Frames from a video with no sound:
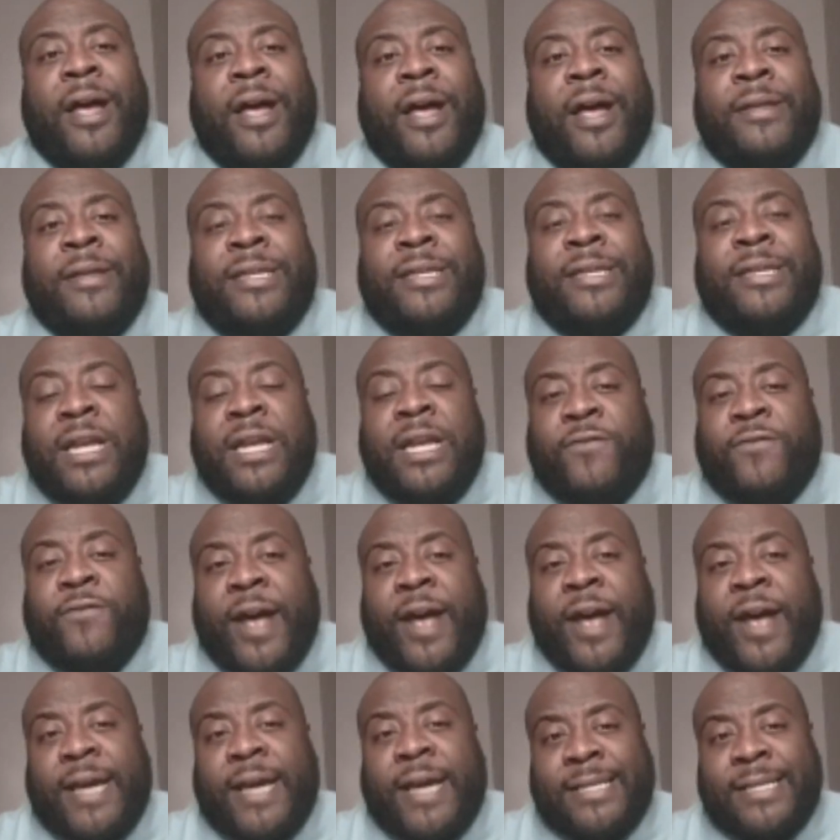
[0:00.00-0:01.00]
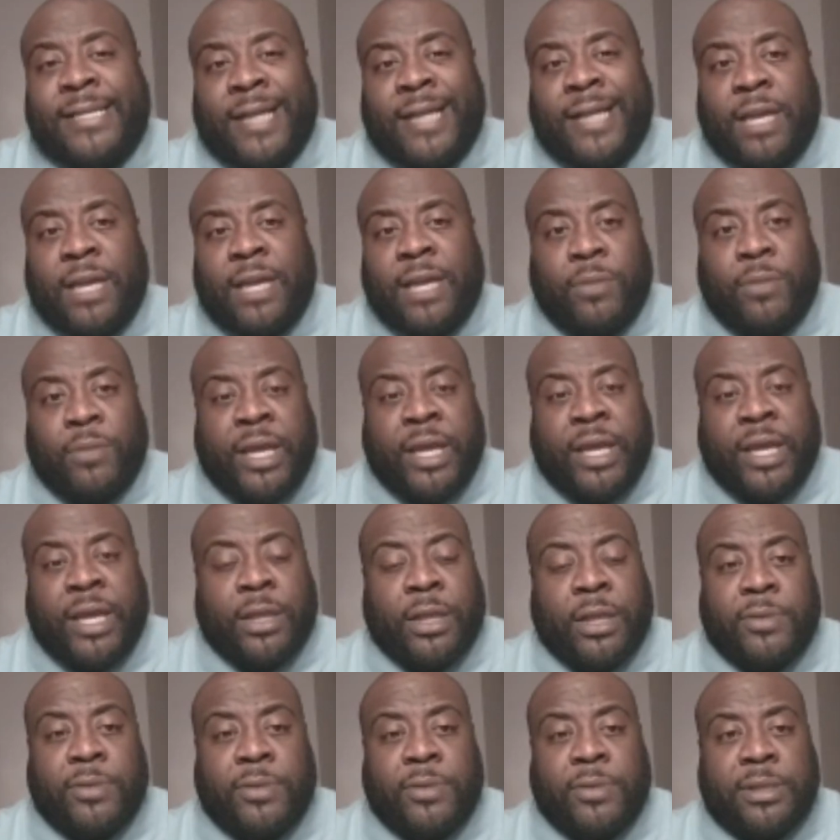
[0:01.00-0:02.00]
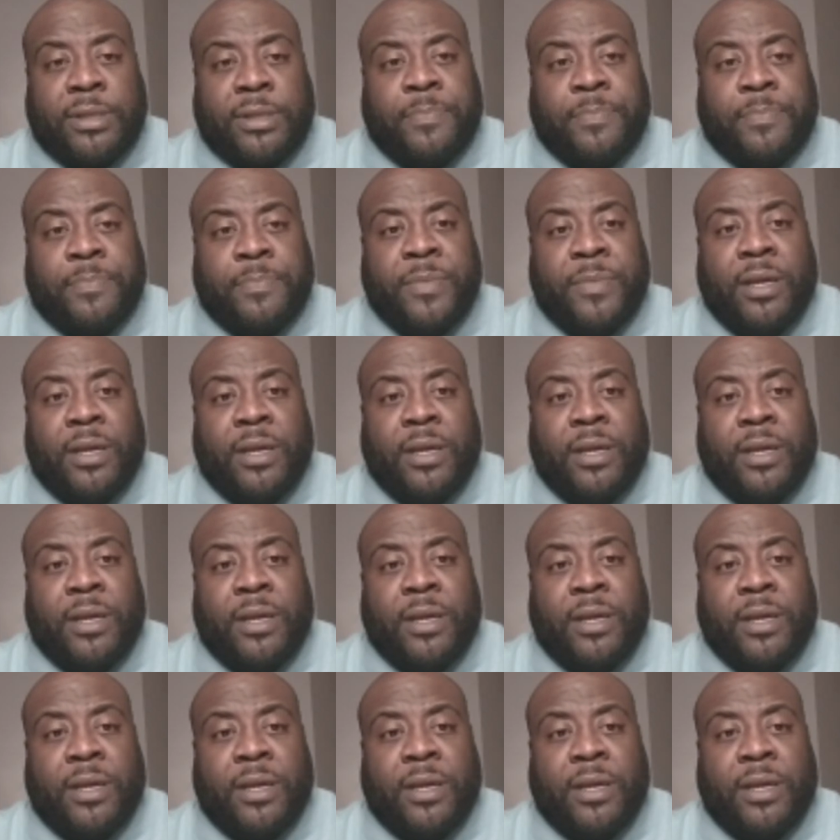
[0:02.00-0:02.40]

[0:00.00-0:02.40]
Denver has to let him get loose.